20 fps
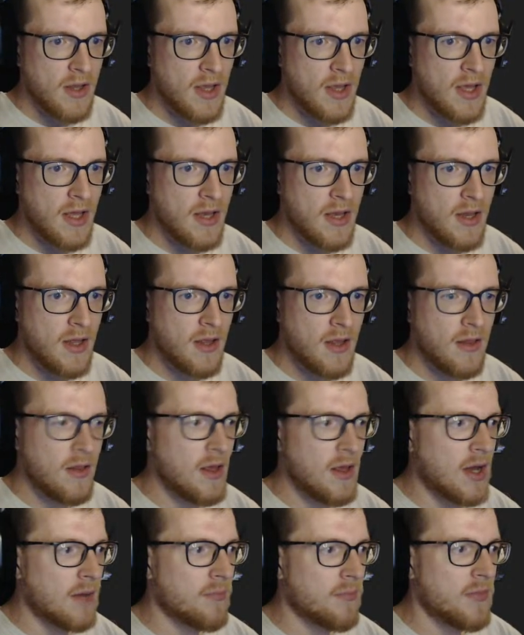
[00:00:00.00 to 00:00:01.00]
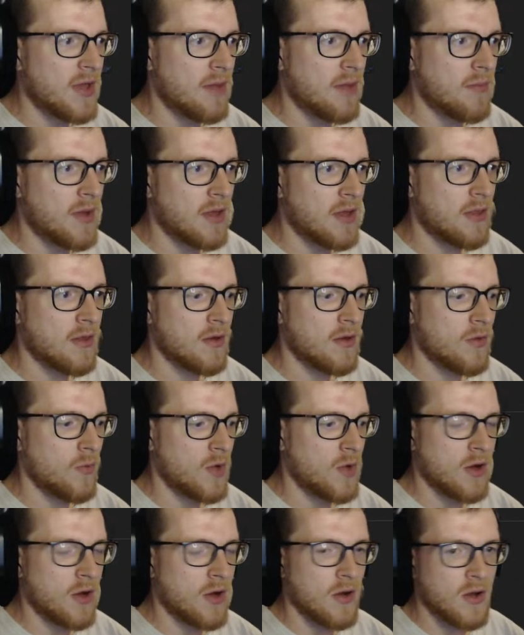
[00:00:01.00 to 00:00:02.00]
And in the update method,
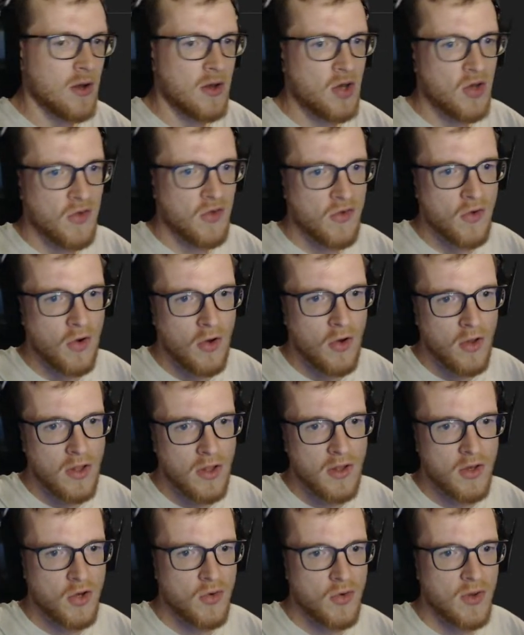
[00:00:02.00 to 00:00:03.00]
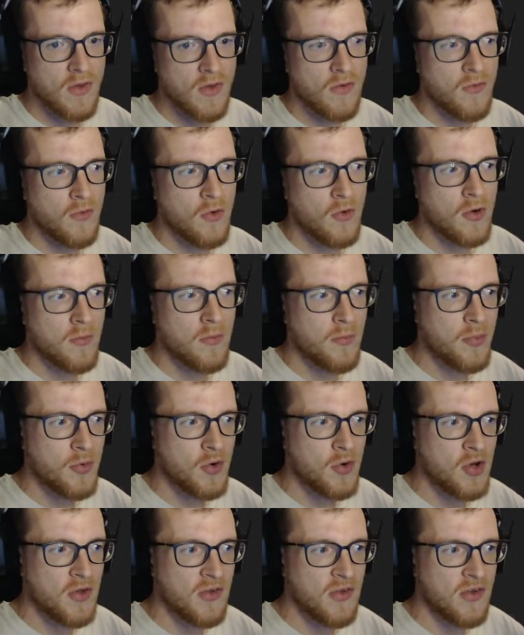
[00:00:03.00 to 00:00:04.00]
we're gonna just call a transform
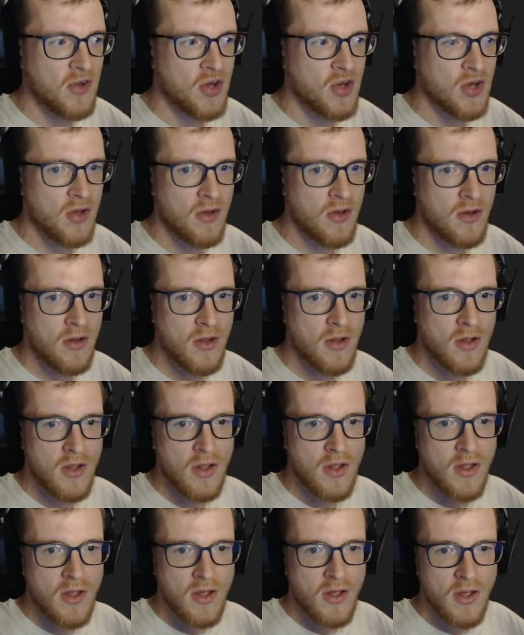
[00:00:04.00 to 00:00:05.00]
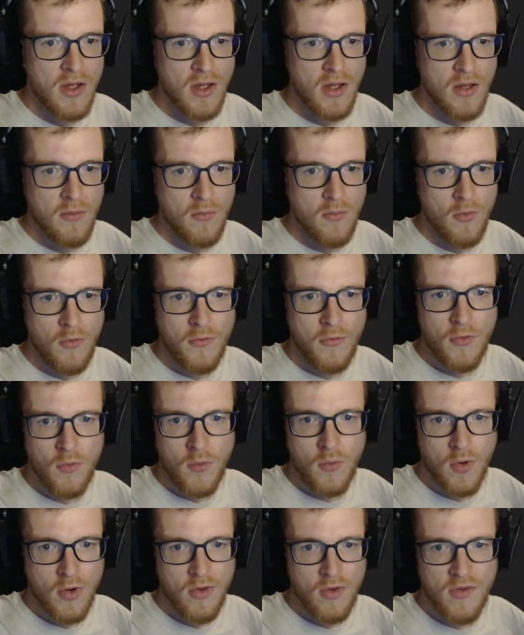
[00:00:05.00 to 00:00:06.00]
position move
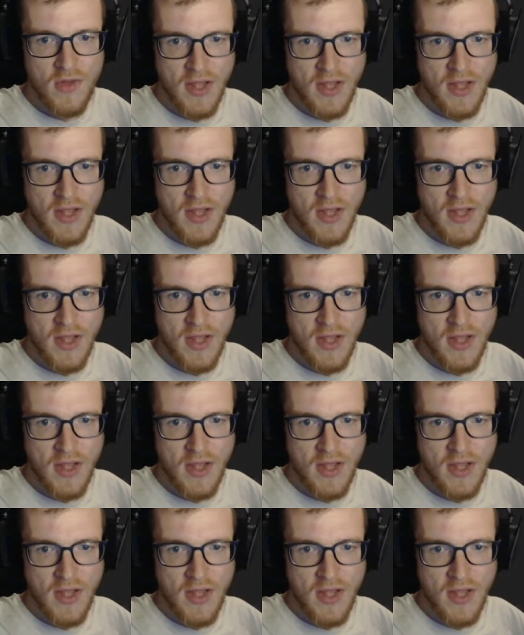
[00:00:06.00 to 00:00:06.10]
towards.